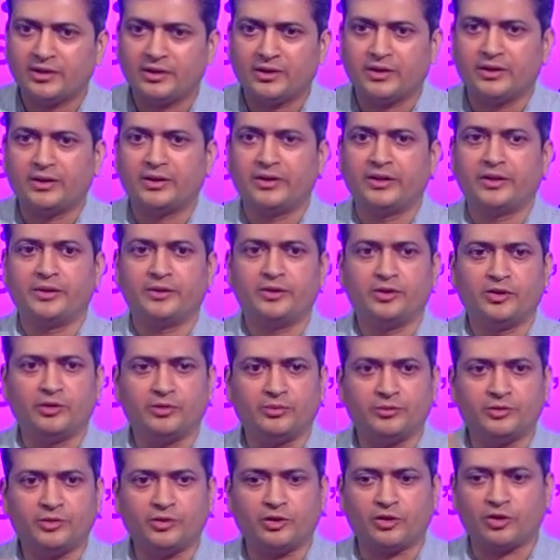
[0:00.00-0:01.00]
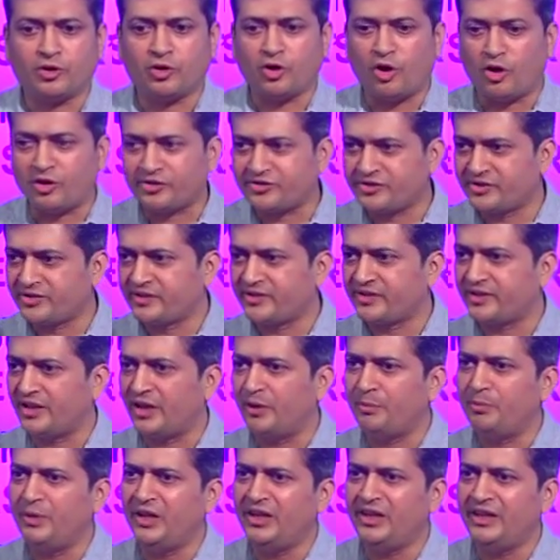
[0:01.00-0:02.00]
Your costs are
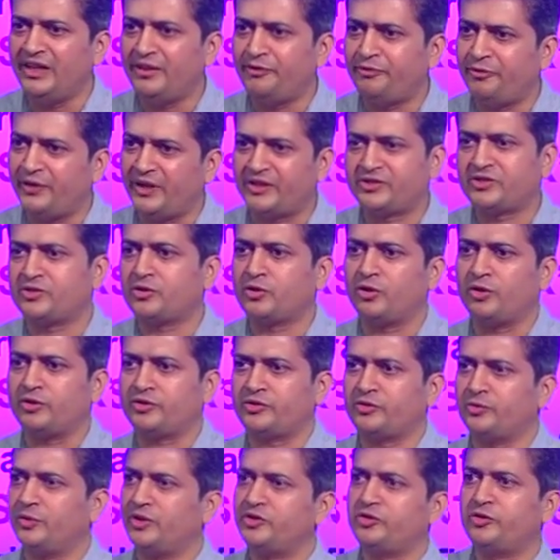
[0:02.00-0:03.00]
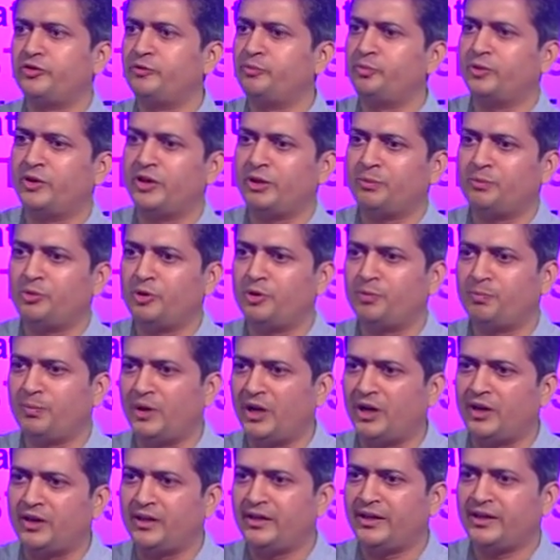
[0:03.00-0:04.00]
mainly fixed costs. Once you've put up your
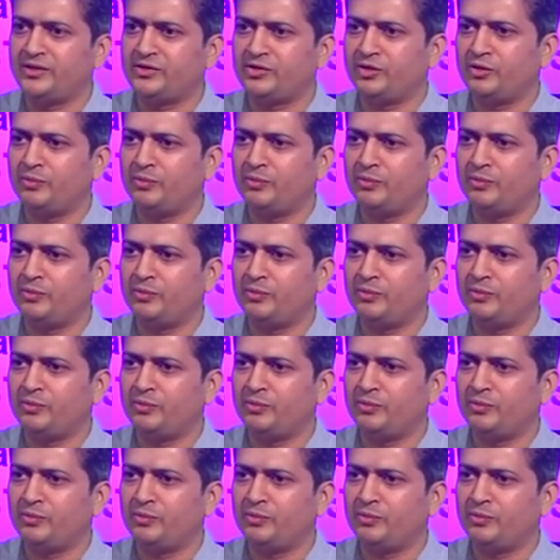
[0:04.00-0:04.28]
plant, that's your